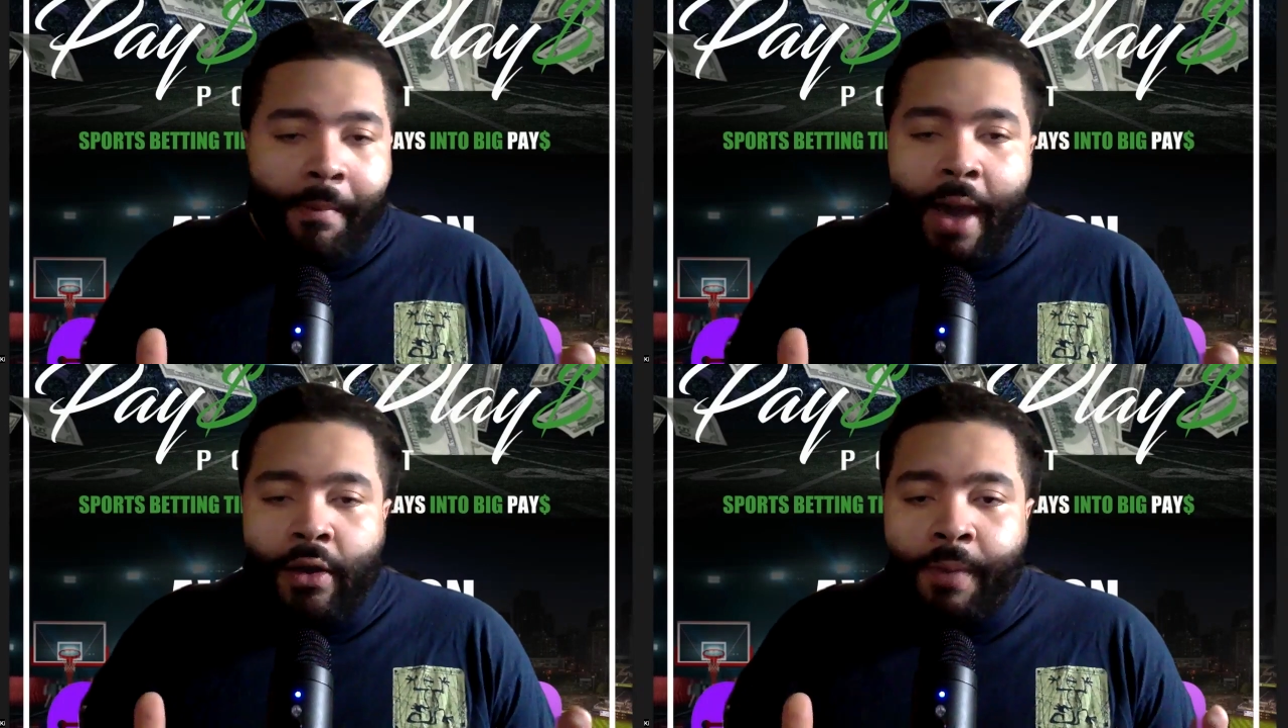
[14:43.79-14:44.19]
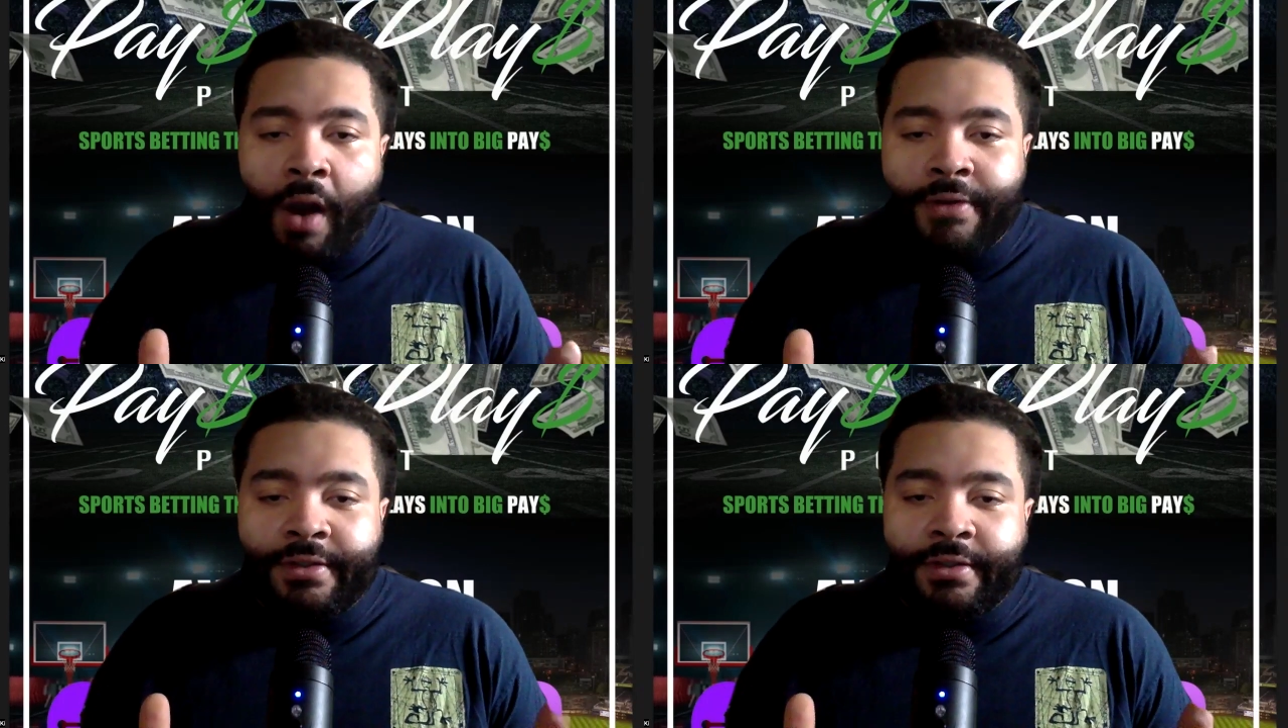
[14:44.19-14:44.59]
Michael
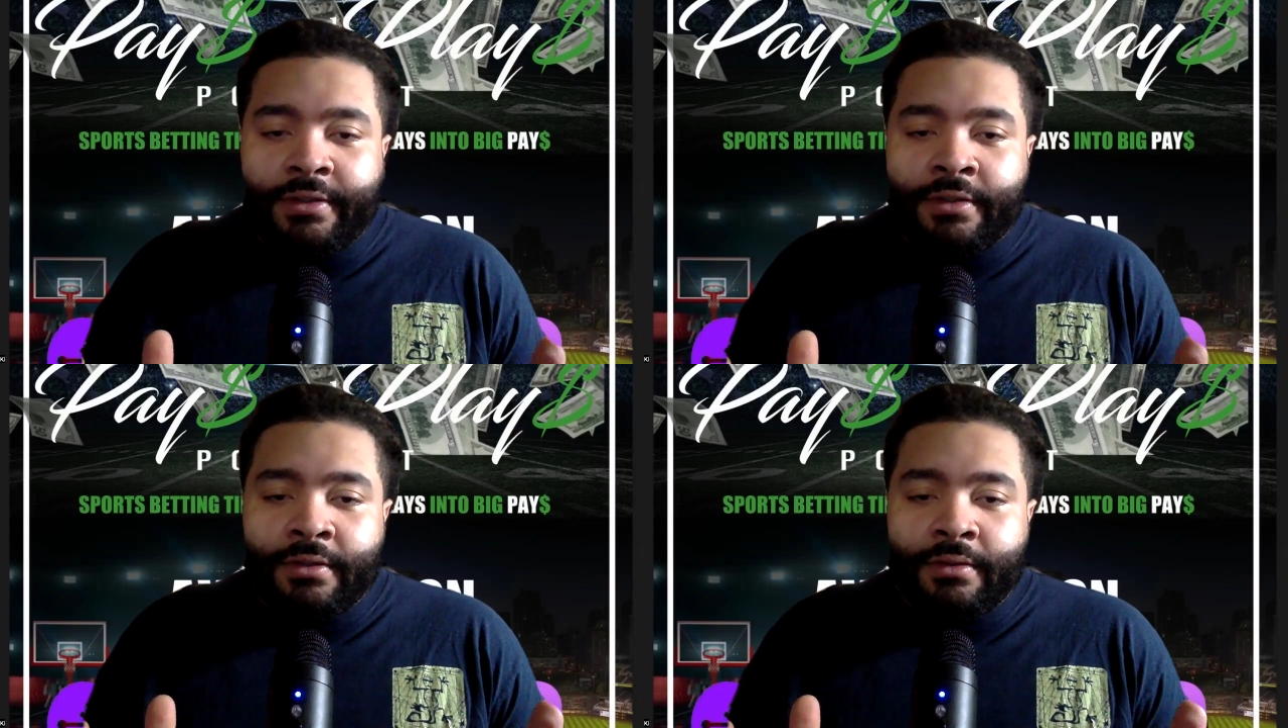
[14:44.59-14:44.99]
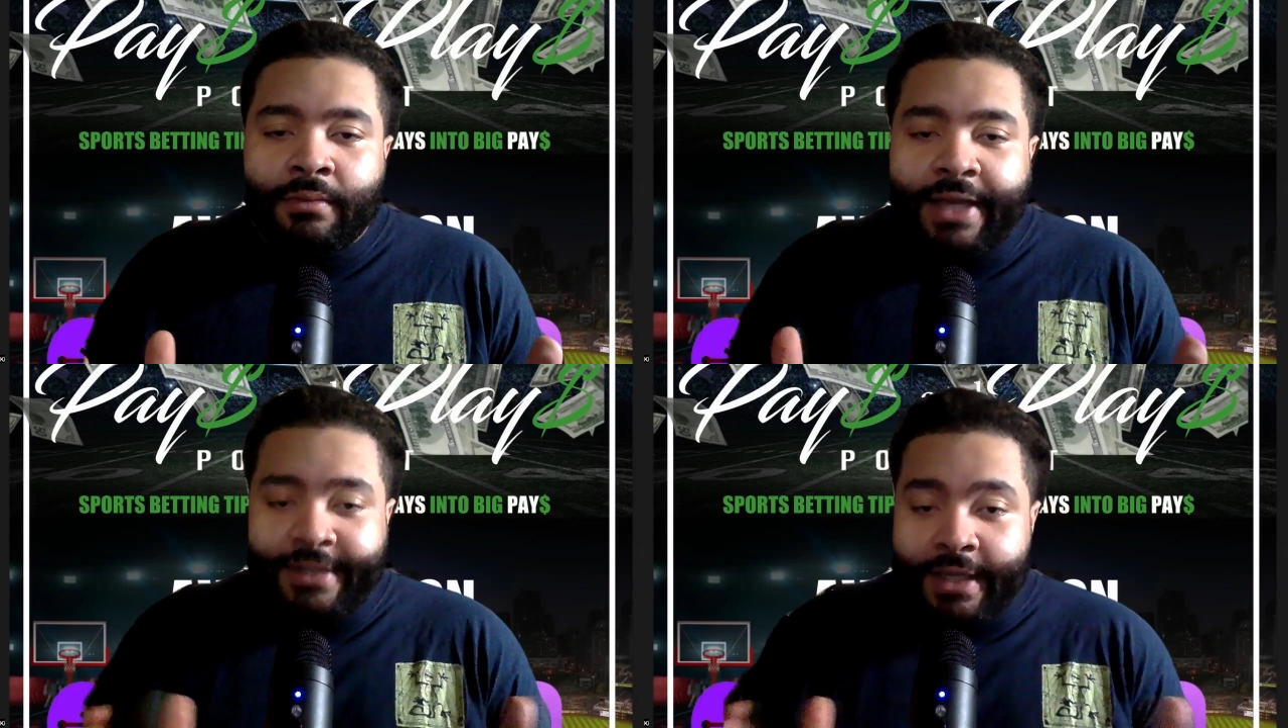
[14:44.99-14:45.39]
Parsons.
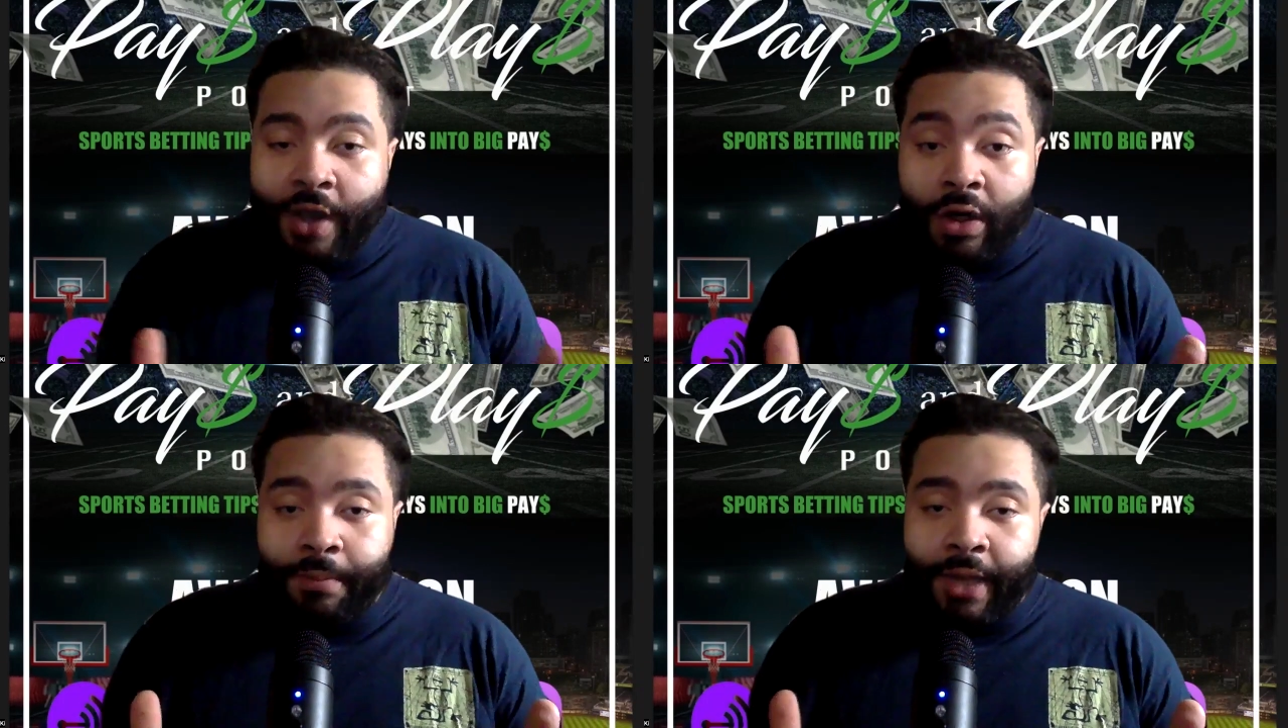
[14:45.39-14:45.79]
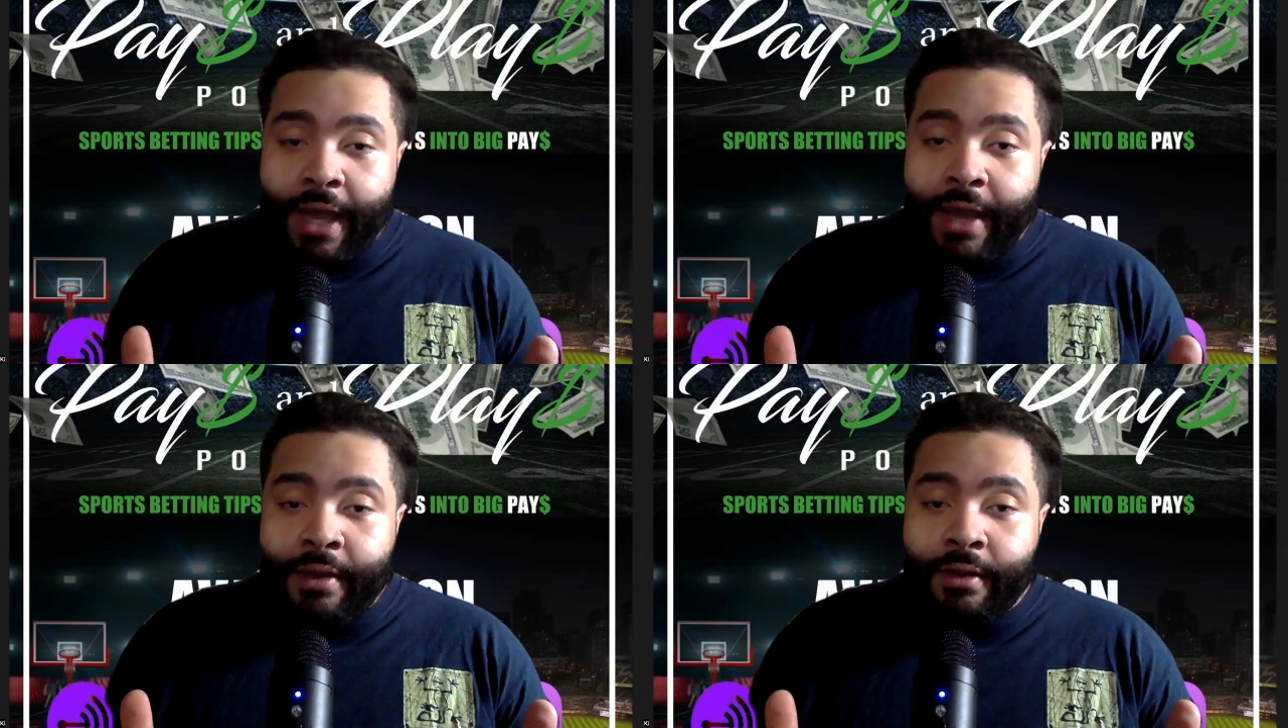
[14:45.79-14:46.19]
Is he going to
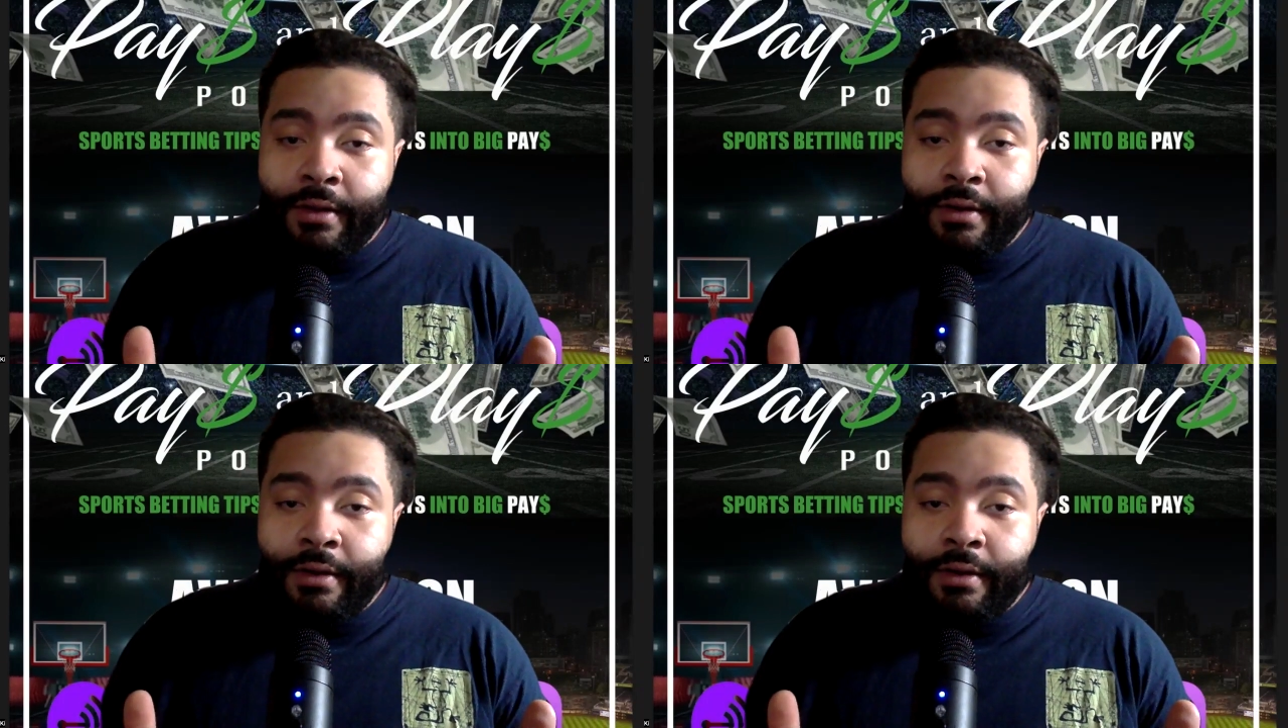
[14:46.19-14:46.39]
play?